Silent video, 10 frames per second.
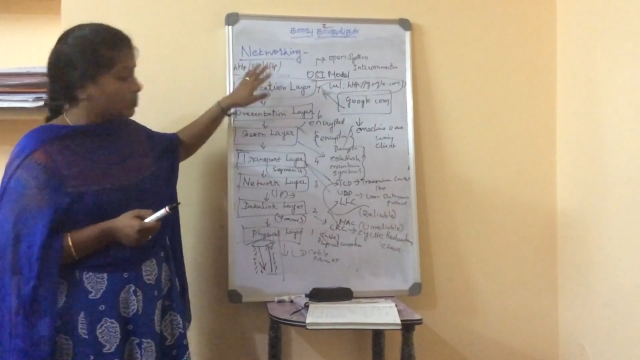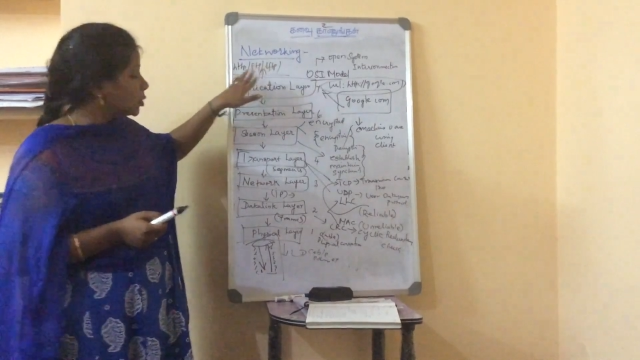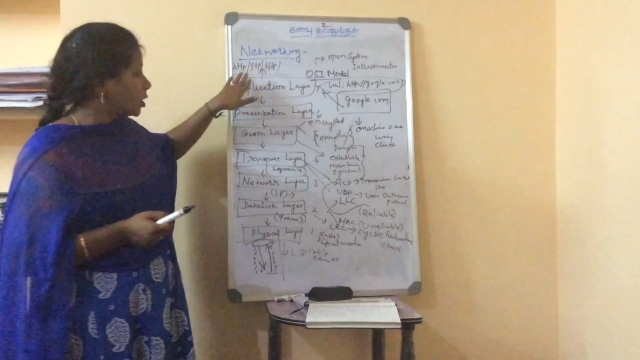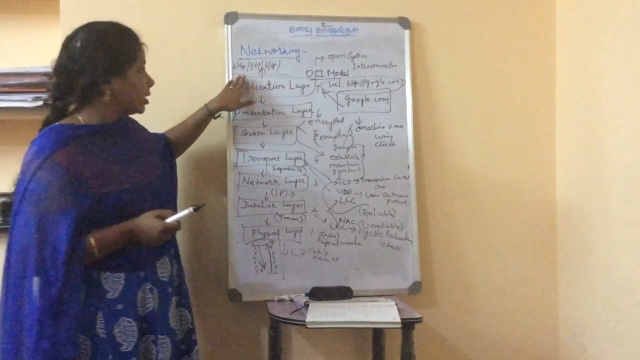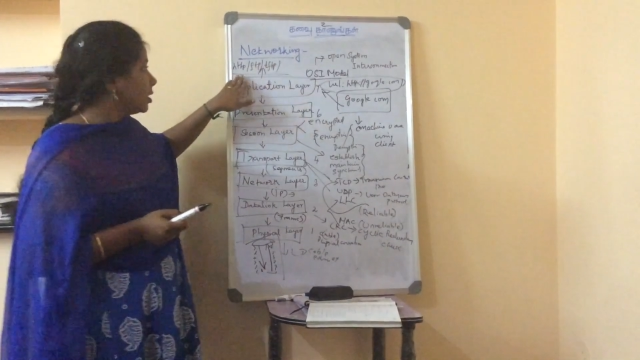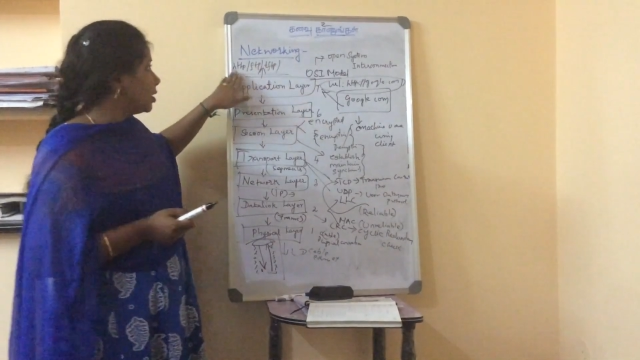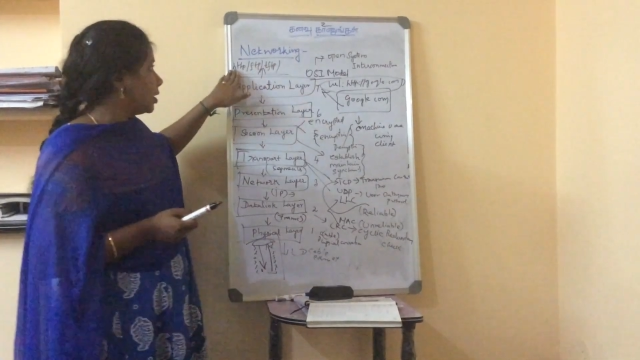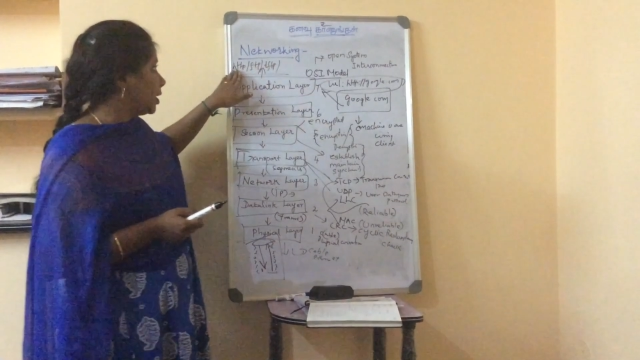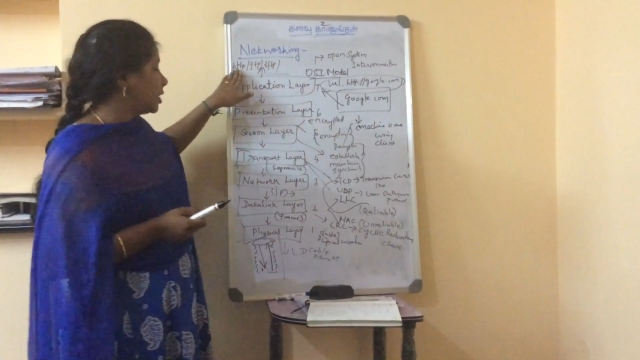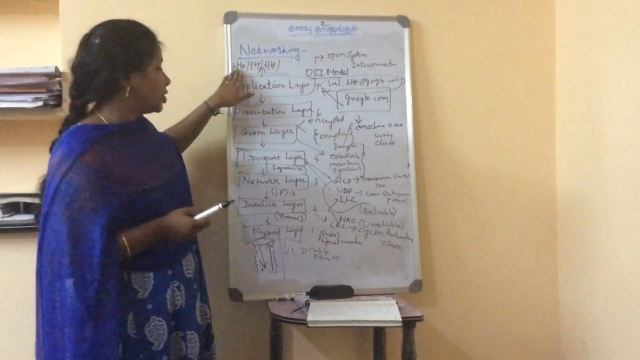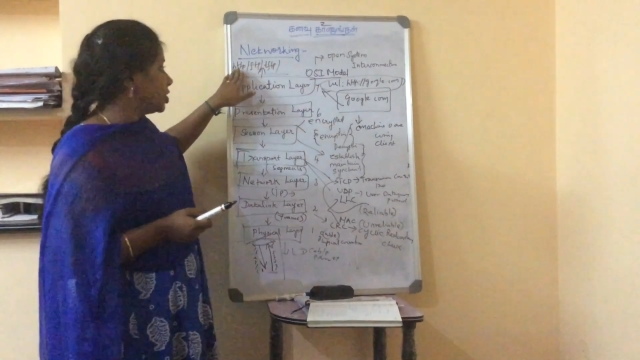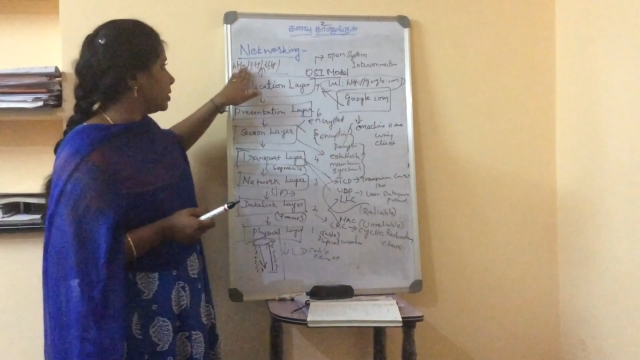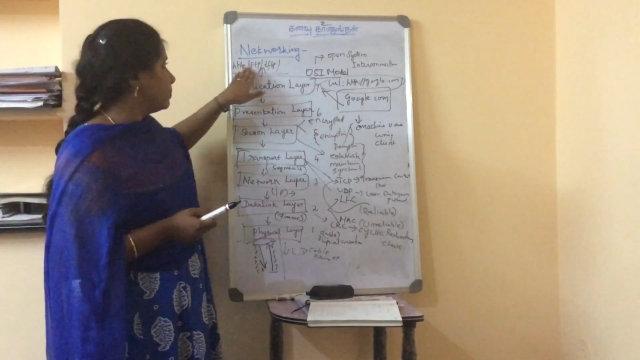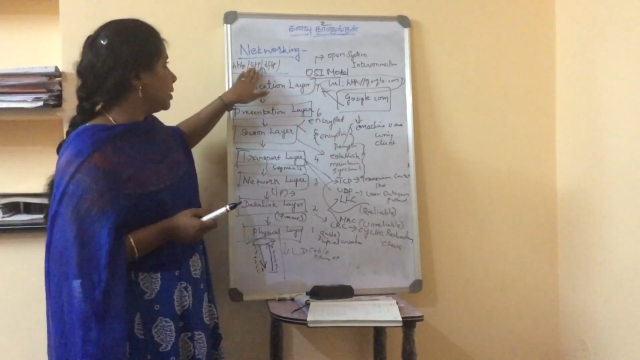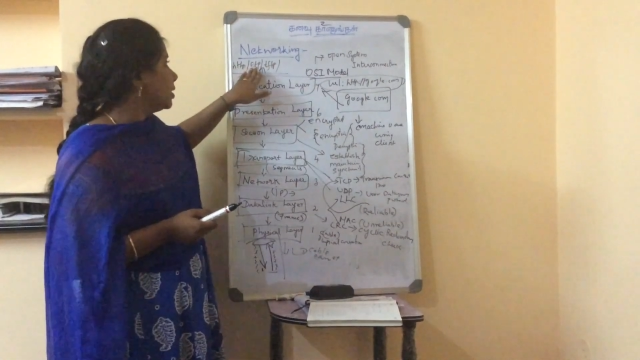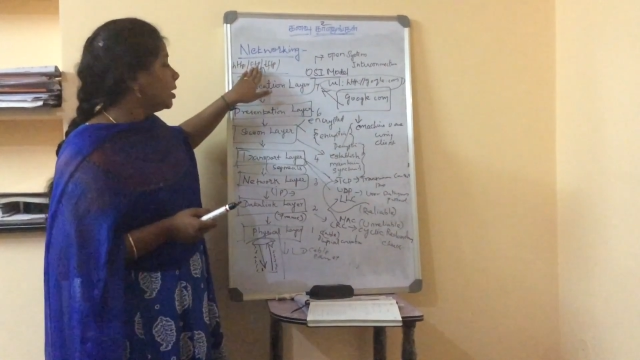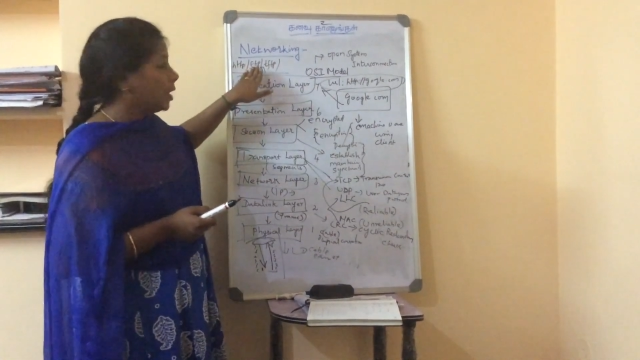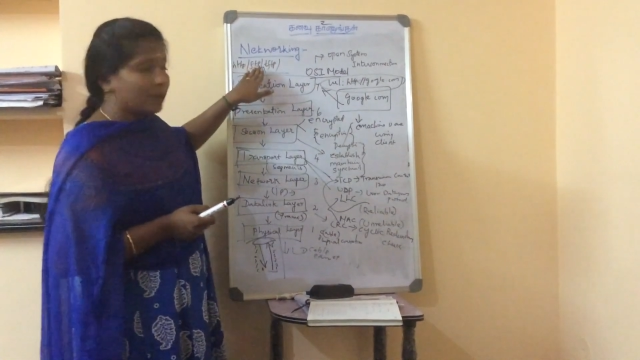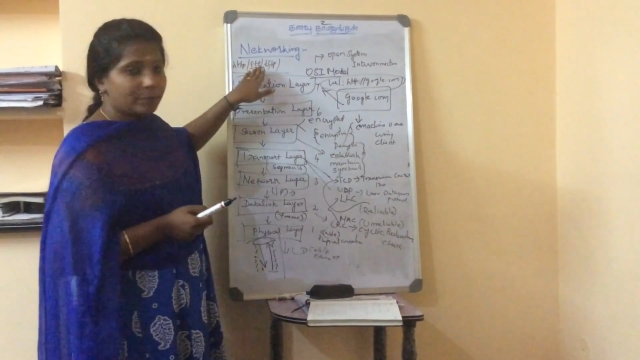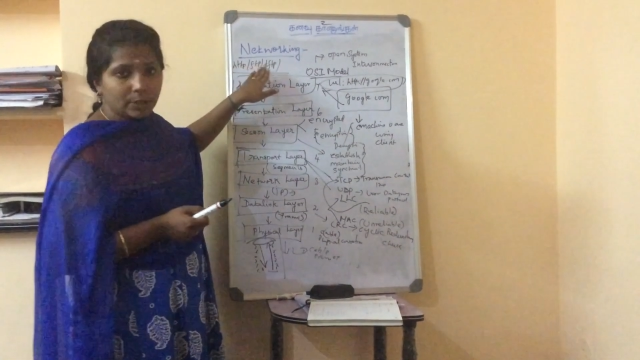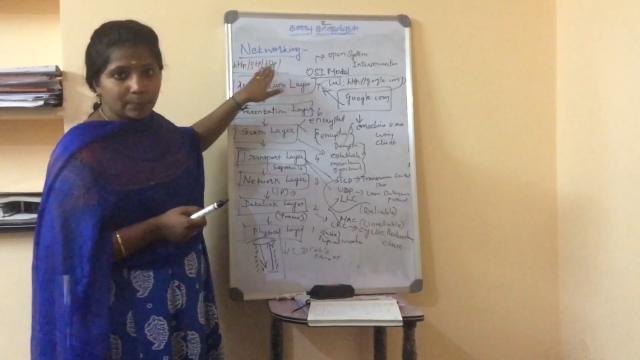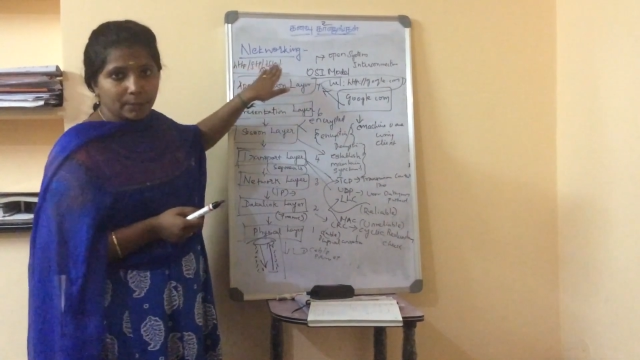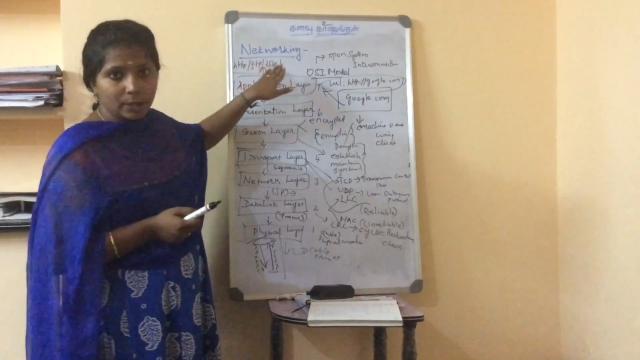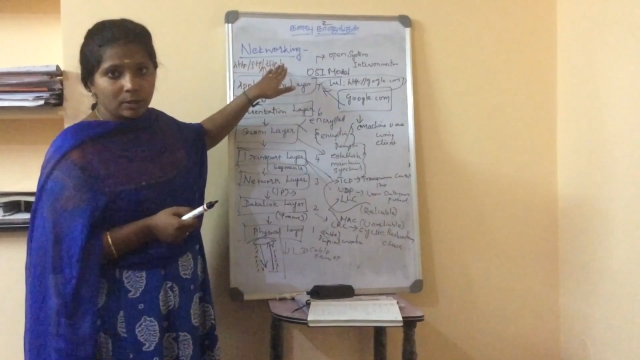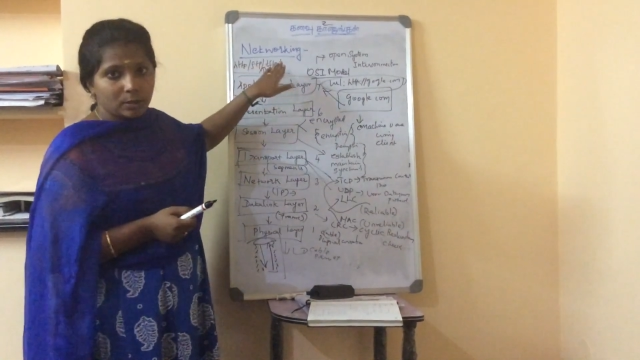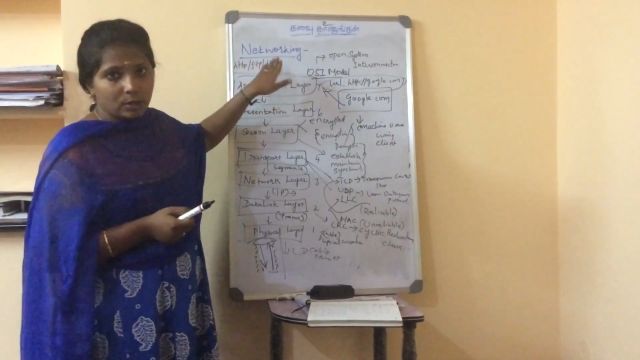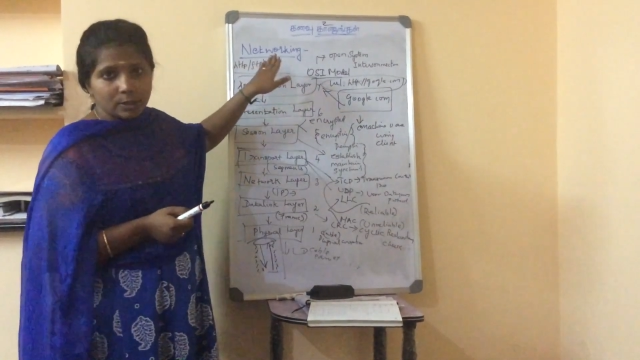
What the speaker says: HTTP, FTP,